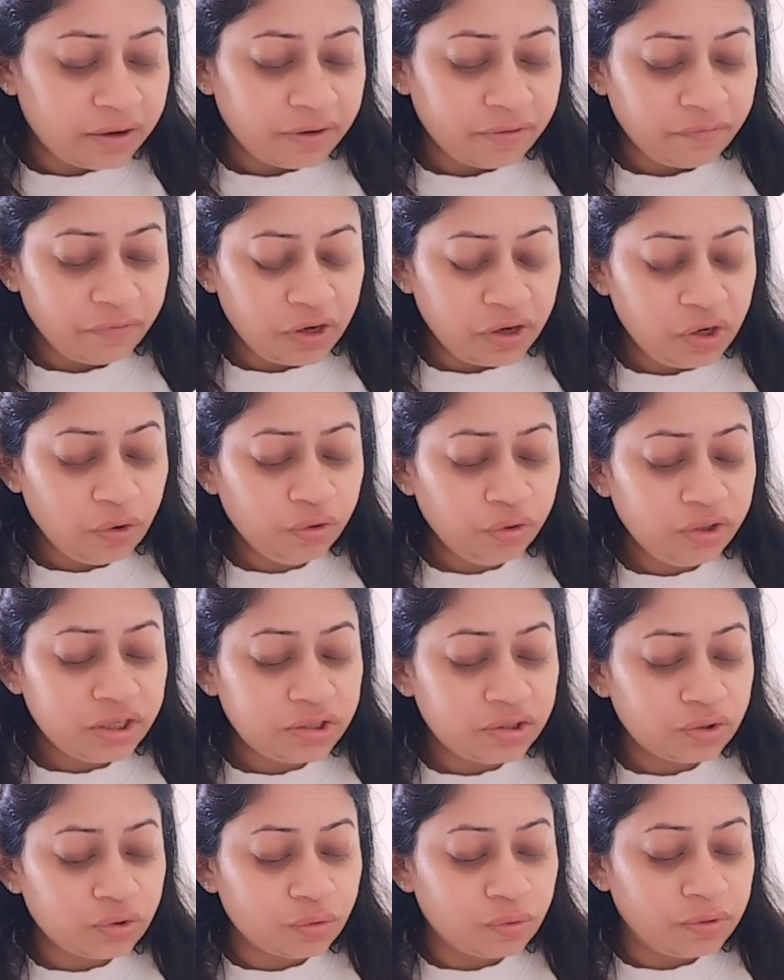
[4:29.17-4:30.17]
We know
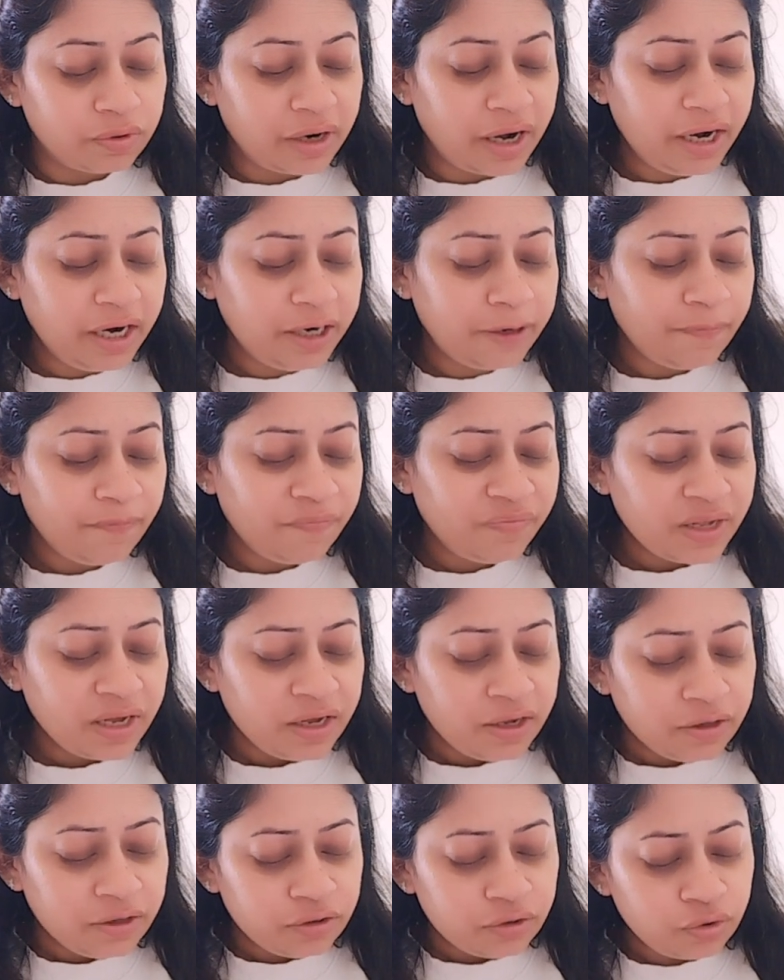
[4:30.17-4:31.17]
this rule, right?
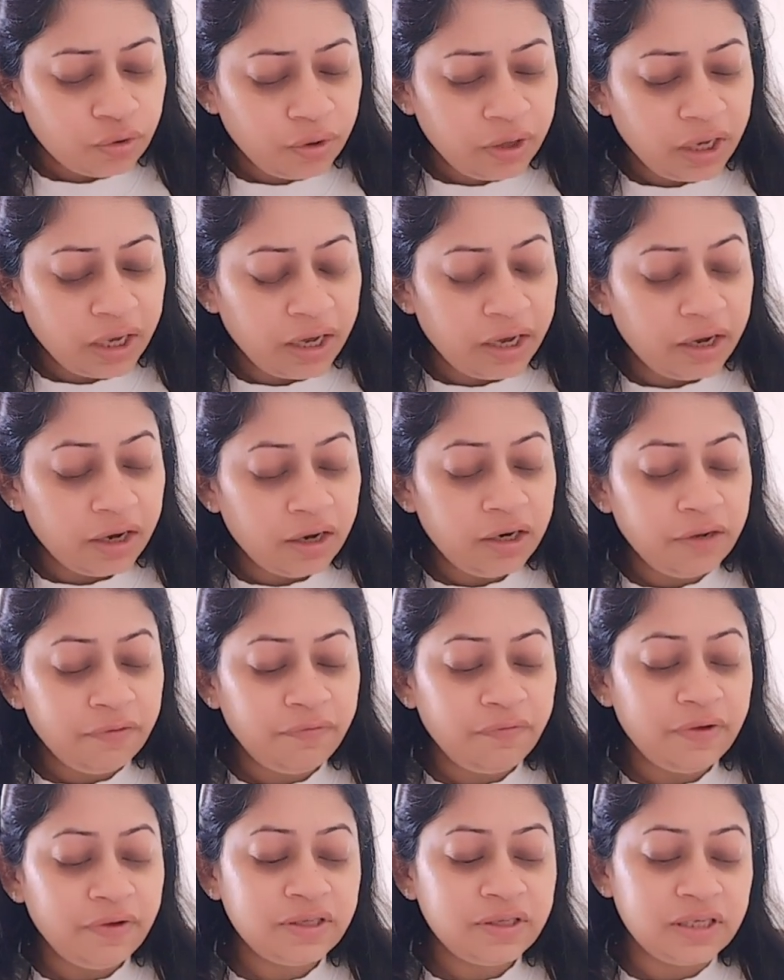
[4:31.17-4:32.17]
So here if
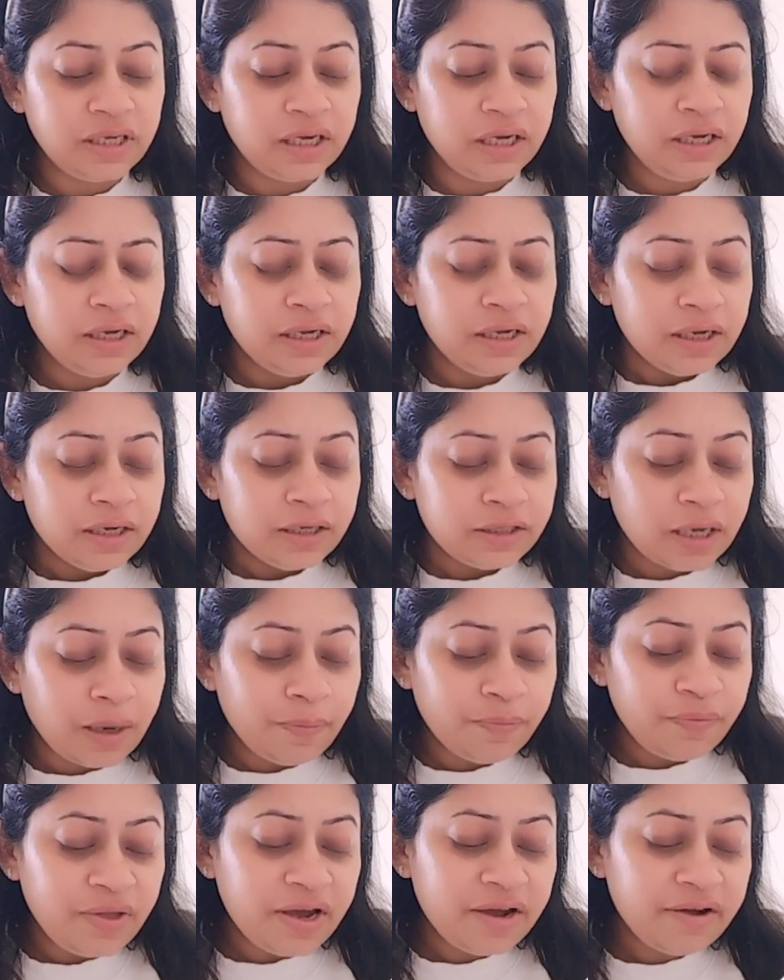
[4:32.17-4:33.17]
we see
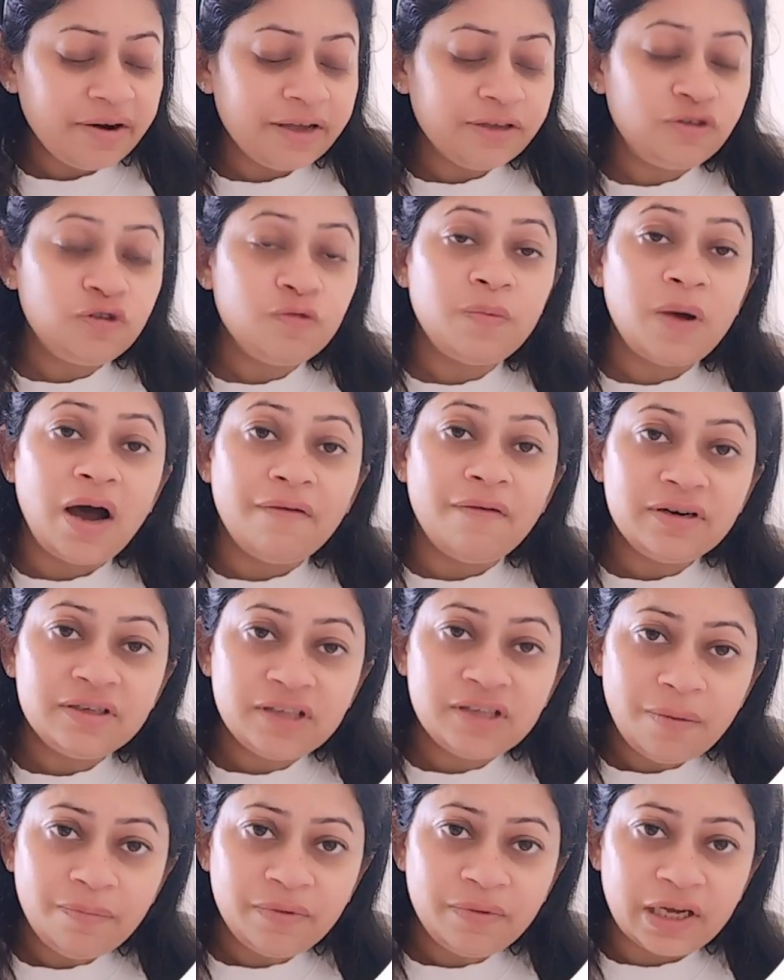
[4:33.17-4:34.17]
something raised to power
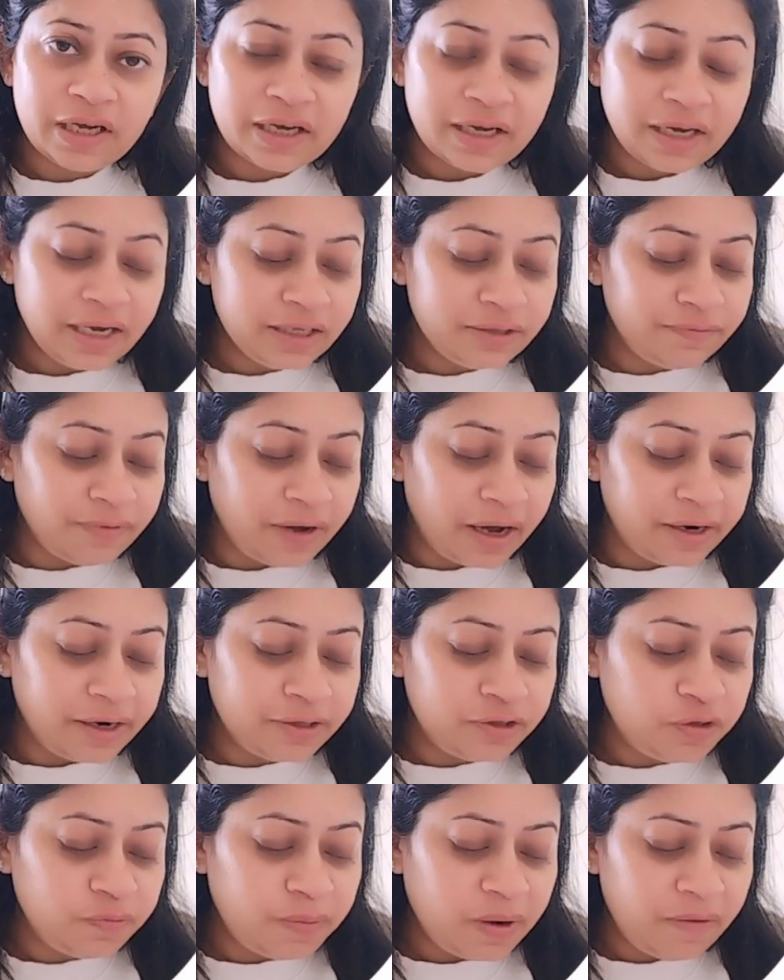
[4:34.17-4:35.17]
something is y
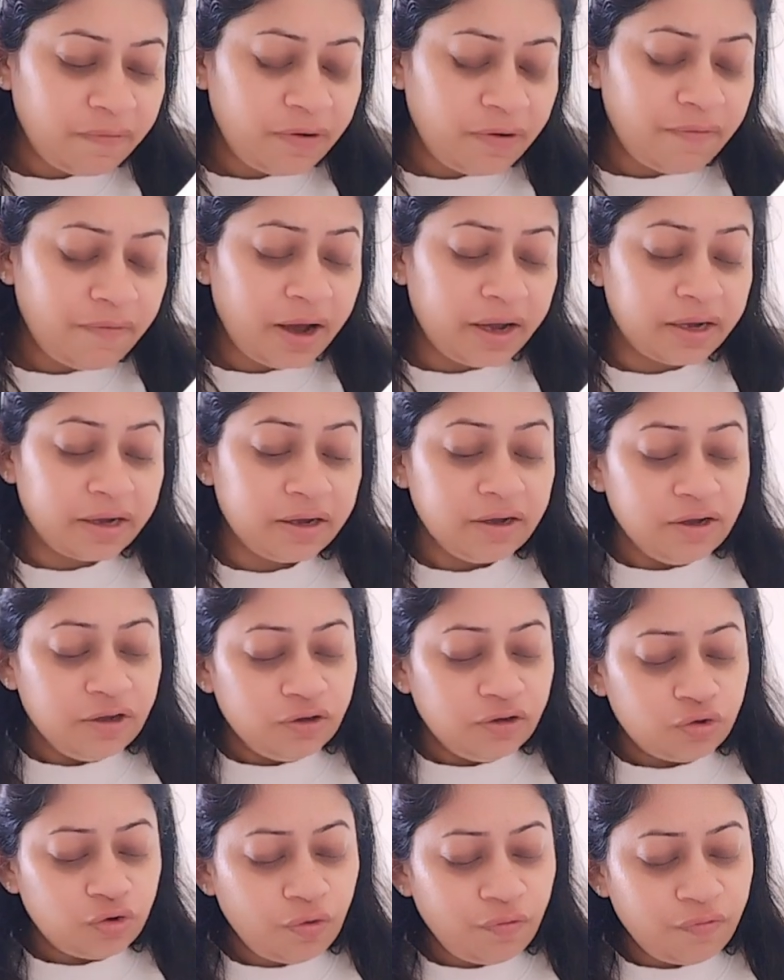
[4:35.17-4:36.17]
raised to power y.
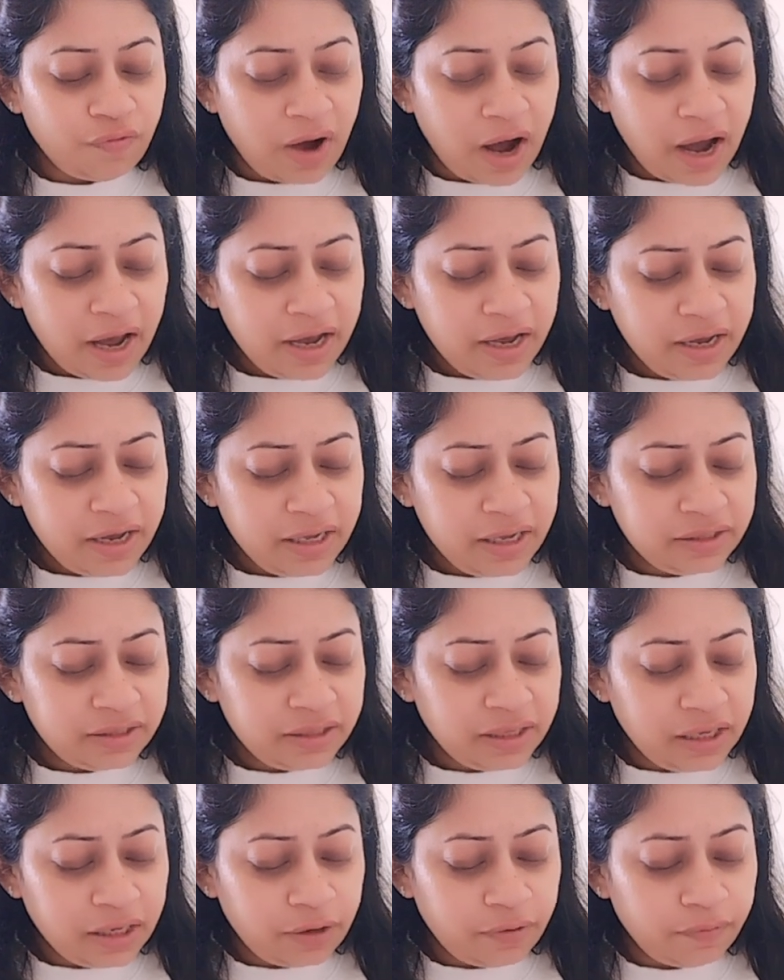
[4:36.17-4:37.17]
So y is
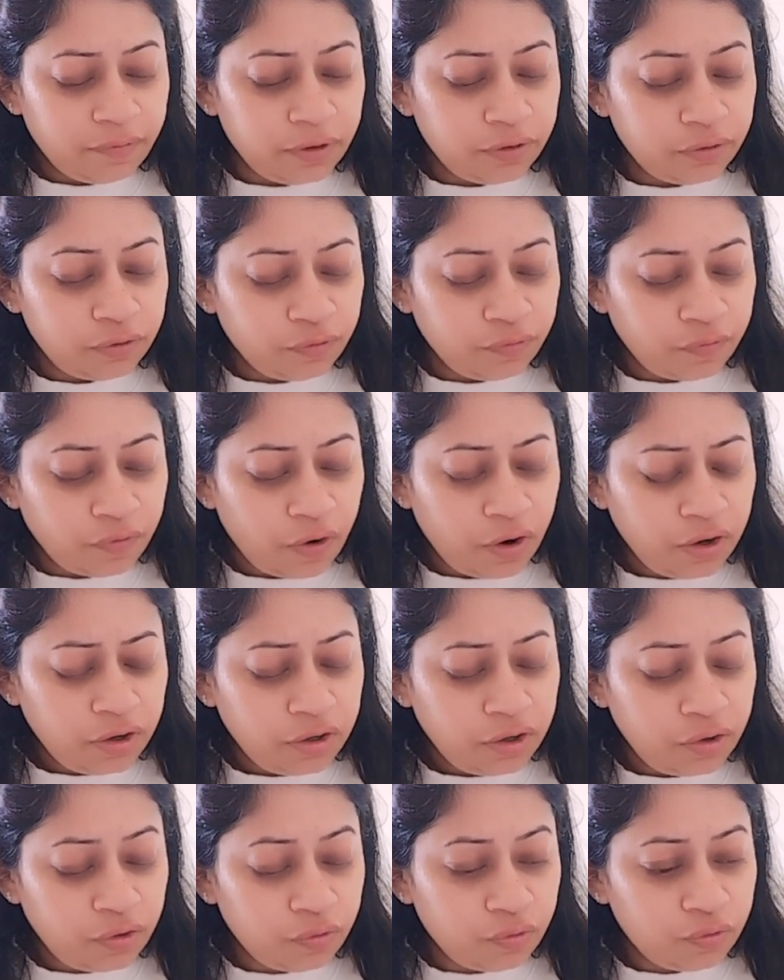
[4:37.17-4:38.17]
equal to what?
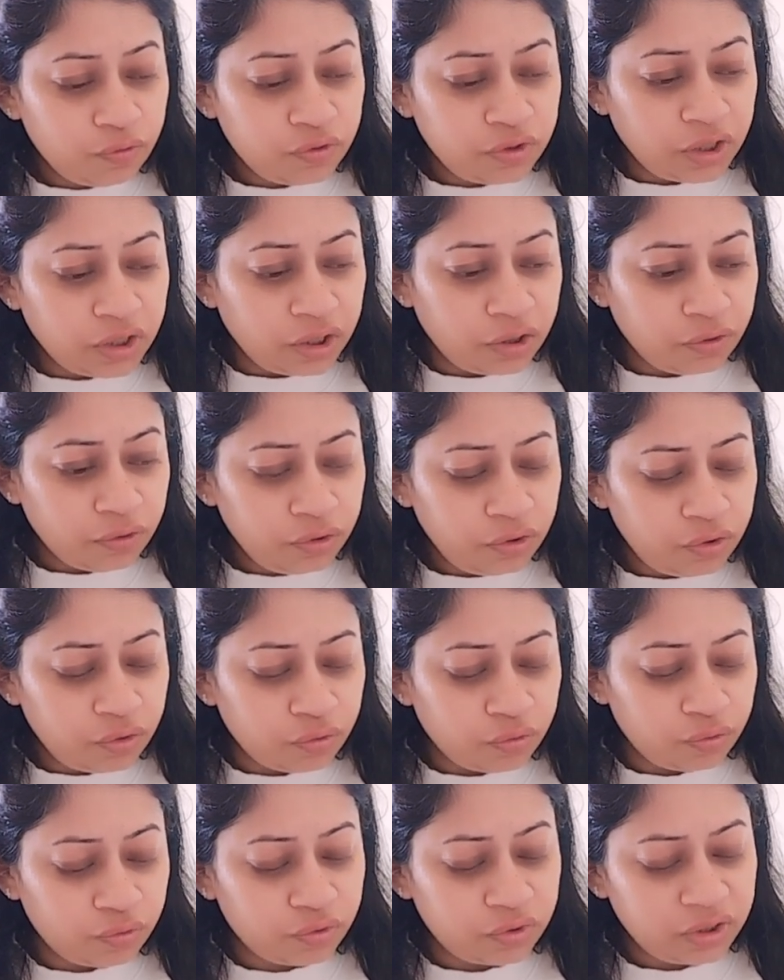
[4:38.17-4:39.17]

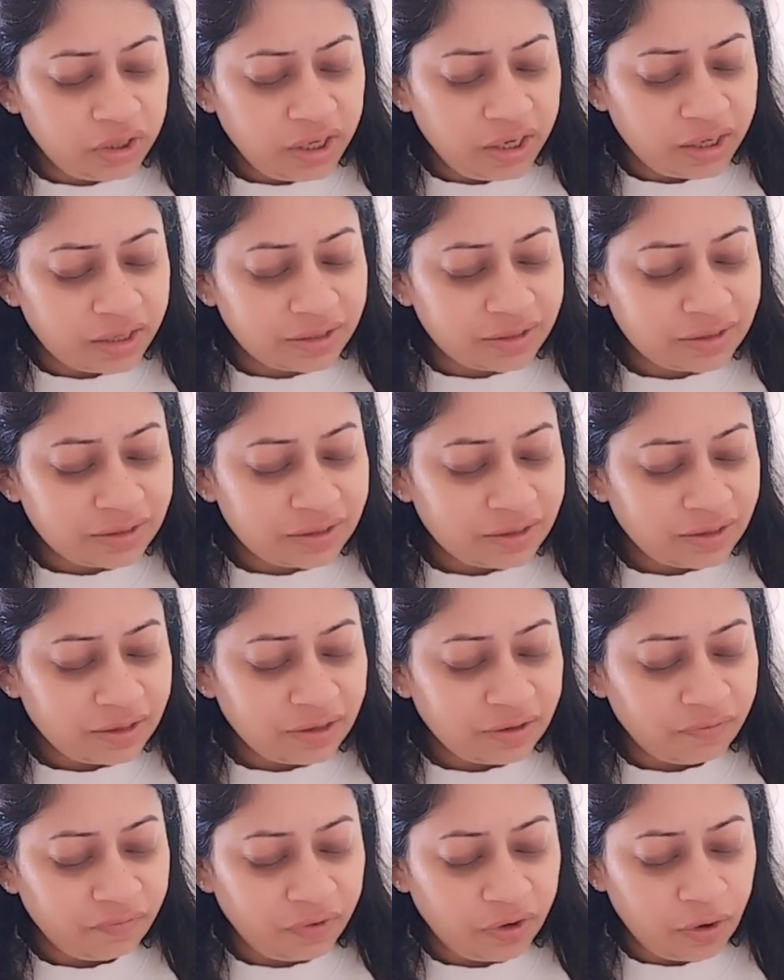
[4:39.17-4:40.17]
2026.
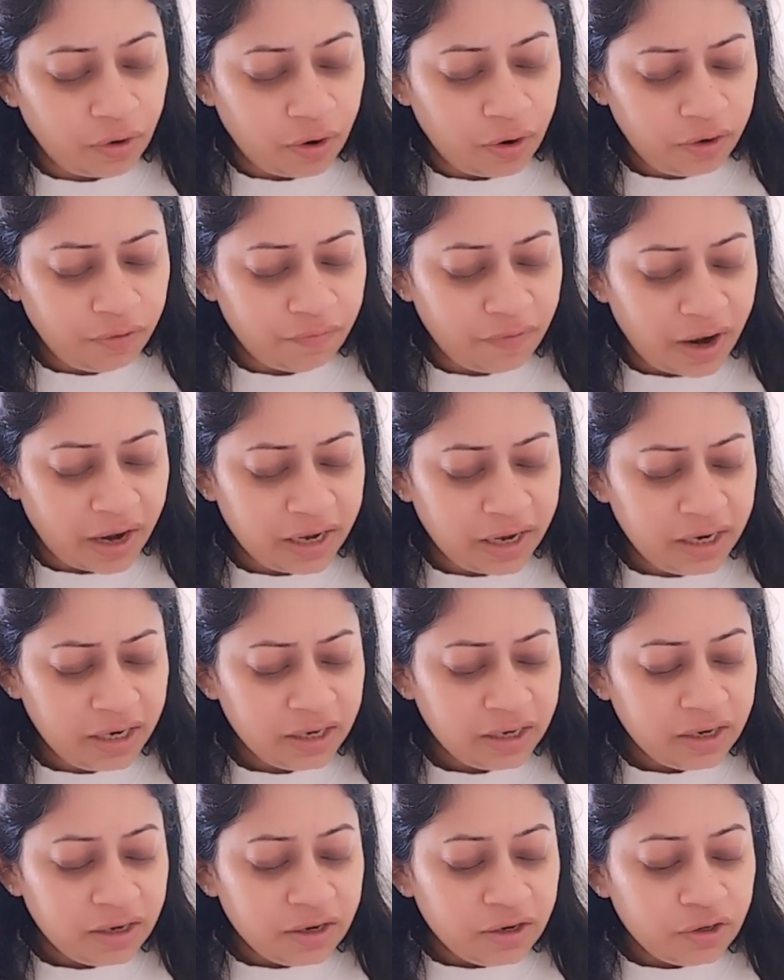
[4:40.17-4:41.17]
We got y
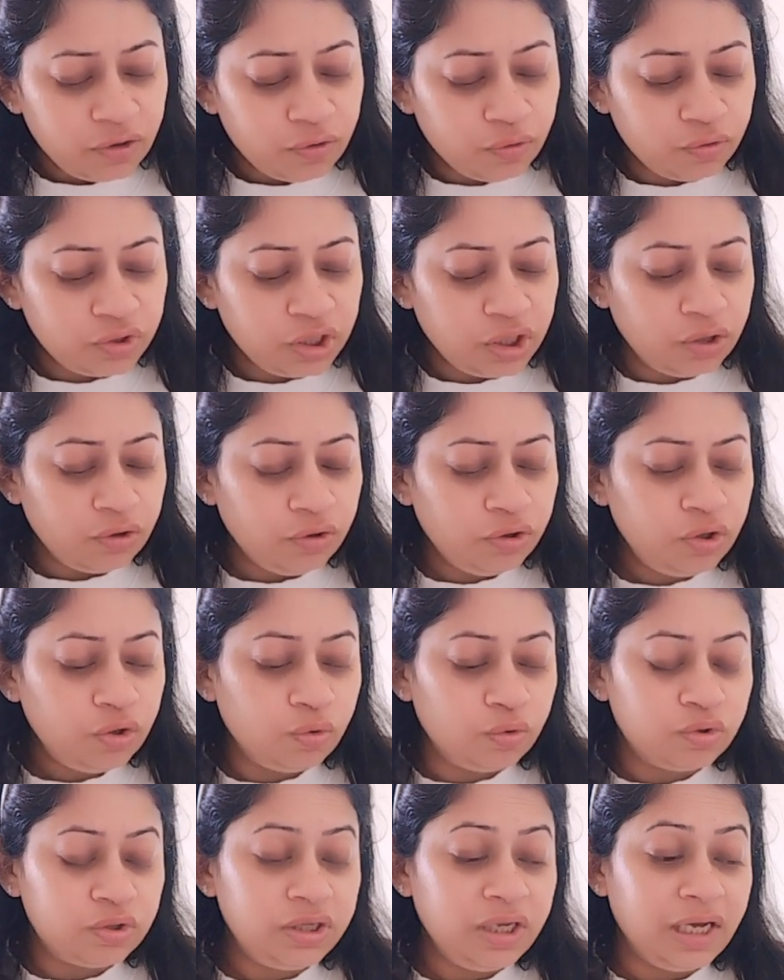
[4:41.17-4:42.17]

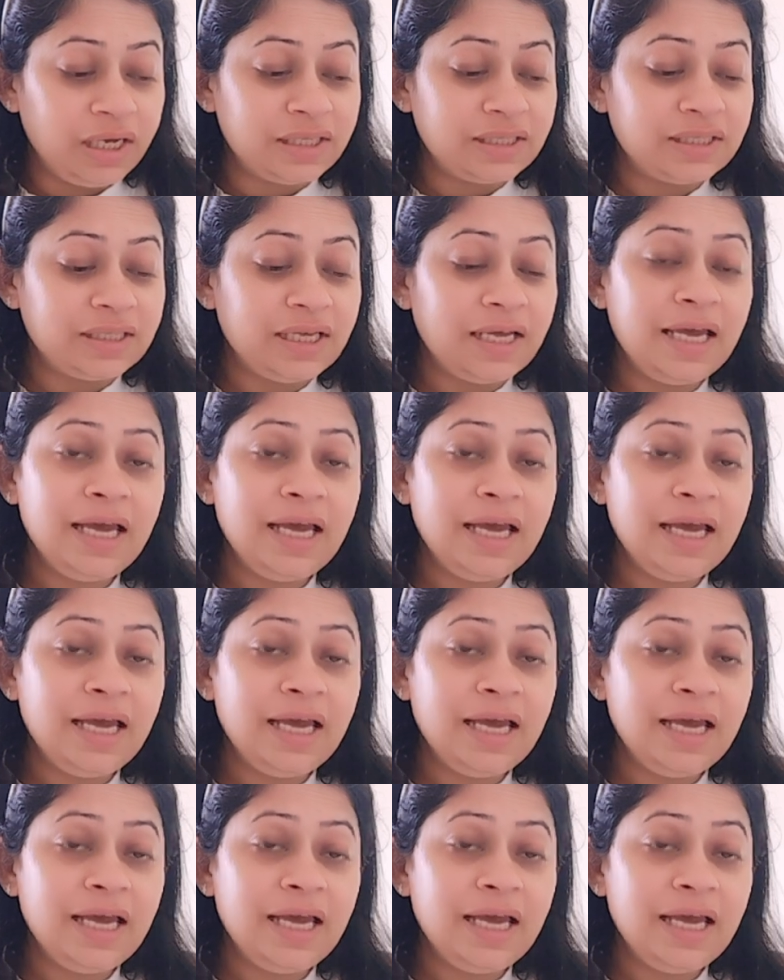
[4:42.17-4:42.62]
2026.